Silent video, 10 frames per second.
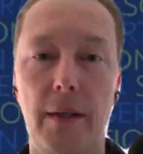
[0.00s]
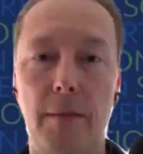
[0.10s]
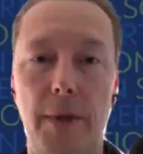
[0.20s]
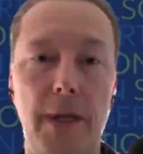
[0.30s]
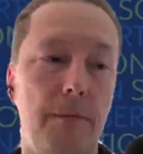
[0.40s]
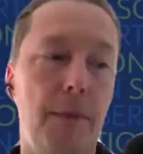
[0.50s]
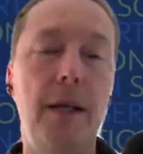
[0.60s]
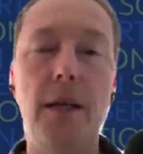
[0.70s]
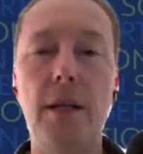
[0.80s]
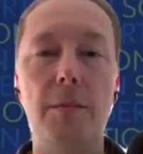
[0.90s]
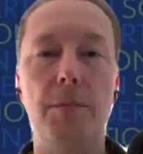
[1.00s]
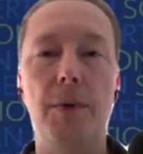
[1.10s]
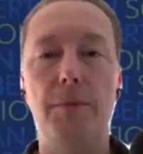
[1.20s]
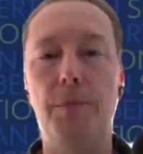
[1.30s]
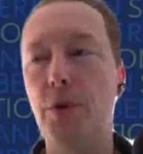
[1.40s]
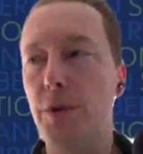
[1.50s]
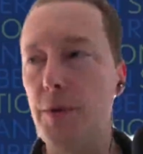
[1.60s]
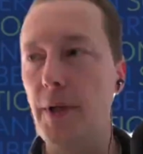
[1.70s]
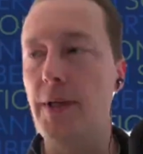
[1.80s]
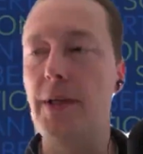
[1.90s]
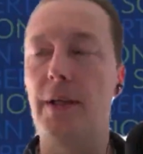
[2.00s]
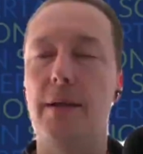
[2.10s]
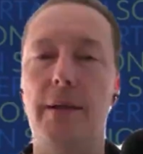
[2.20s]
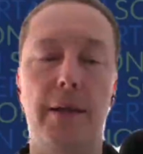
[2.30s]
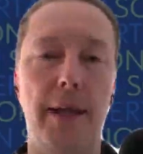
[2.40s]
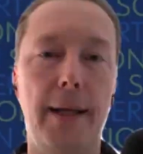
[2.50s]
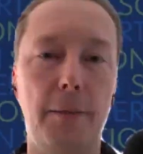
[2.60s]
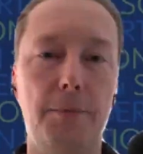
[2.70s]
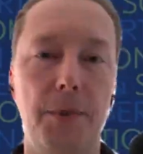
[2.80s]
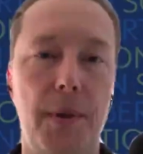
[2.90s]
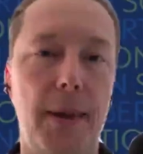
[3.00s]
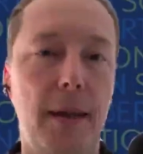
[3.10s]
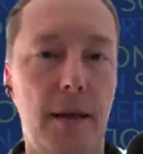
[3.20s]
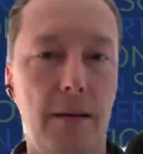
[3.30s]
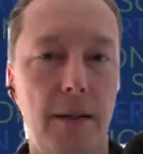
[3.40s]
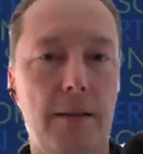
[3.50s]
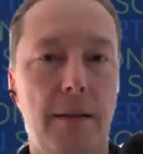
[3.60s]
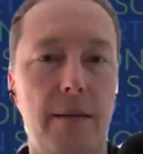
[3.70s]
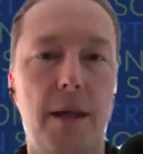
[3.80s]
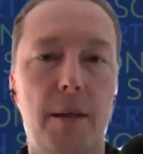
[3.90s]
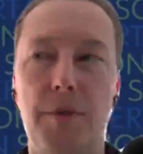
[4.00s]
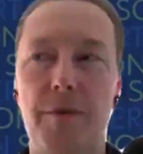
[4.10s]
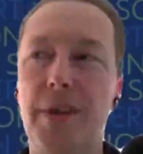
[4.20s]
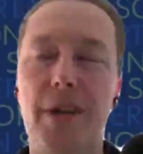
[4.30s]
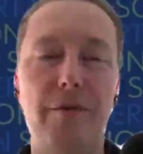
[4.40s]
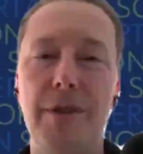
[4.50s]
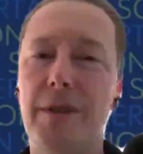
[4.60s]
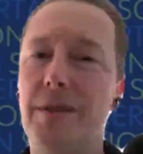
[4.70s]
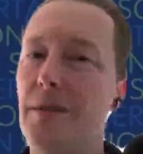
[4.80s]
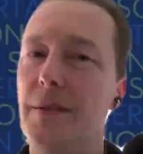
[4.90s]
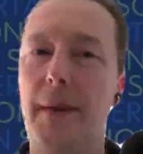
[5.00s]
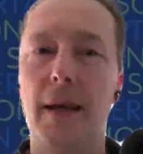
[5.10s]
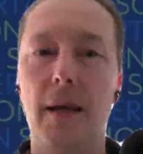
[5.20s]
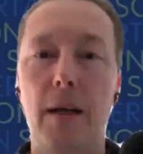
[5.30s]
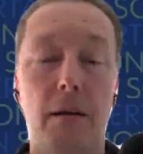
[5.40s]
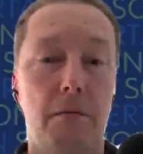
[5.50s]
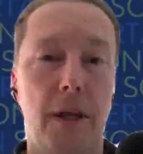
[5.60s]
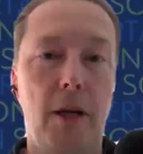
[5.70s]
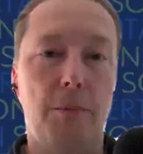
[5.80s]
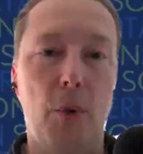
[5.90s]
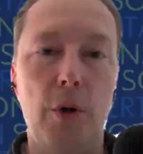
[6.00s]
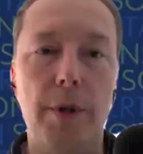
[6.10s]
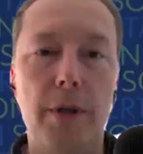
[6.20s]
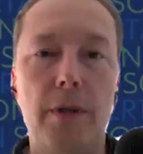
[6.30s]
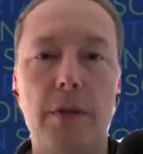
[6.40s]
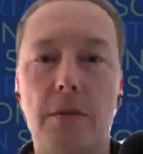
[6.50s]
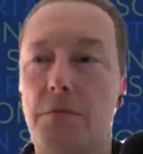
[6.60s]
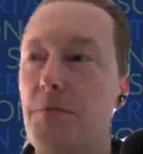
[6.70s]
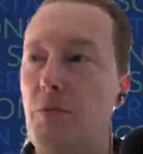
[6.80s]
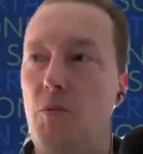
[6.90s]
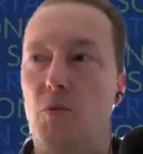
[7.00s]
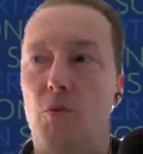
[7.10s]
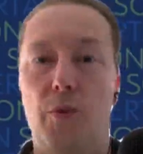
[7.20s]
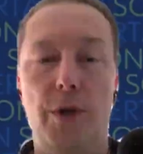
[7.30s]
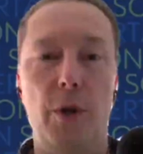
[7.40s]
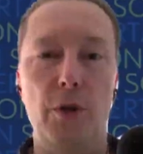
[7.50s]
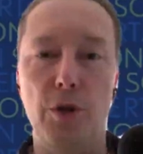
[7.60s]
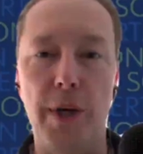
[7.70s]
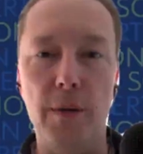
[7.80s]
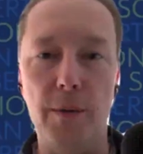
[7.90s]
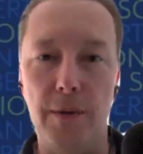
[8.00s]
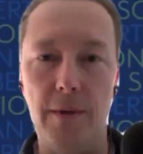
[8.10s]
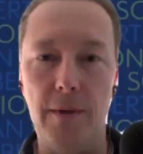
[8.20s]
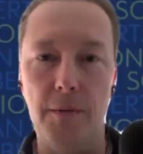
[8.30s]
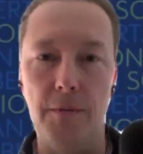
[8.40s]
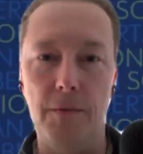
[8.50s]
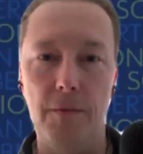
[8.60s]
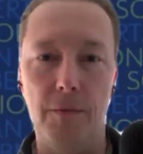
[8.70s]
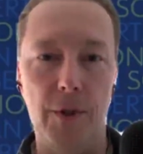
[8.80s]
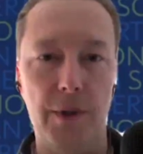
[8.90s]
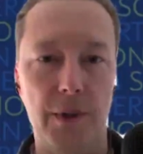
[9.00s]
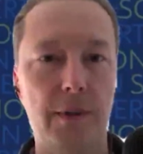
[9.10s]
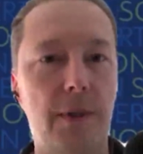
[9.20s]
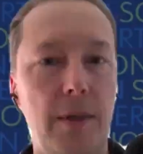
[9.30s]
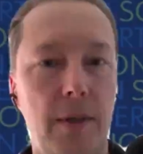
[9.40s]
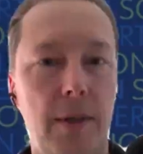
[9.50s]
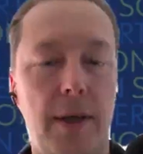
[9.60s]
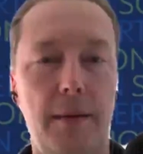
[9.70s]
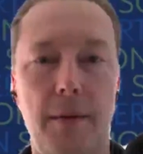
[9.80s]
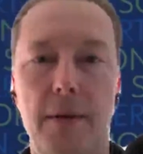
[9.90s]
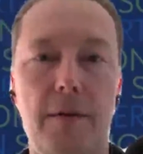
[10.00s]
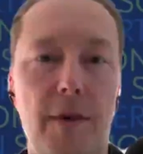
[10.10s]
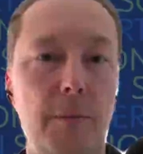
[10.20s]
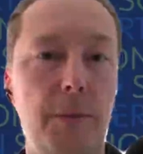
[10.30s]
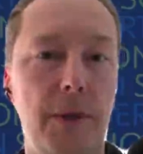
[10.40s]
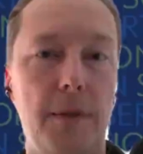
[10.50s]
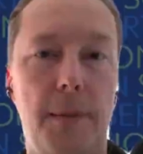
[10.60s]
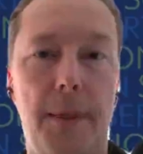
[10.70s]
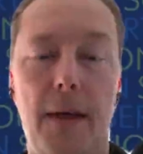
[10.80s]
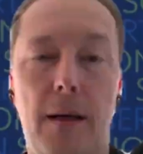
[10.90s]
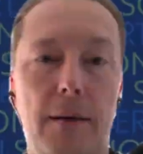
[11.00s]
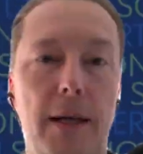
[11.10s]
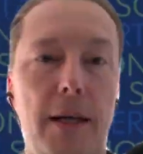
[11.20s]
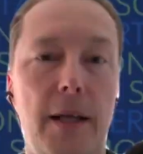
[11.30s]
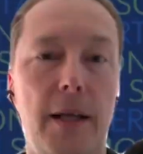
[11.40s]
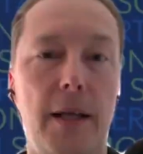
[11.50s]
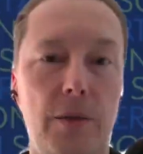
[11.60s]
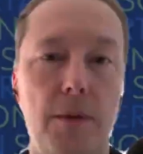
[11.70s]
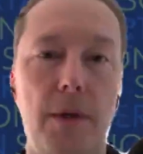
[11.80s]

Many need a push, they need a little help and things like that. But very often they're poor because we don't trade with them, for instance, in developing nations.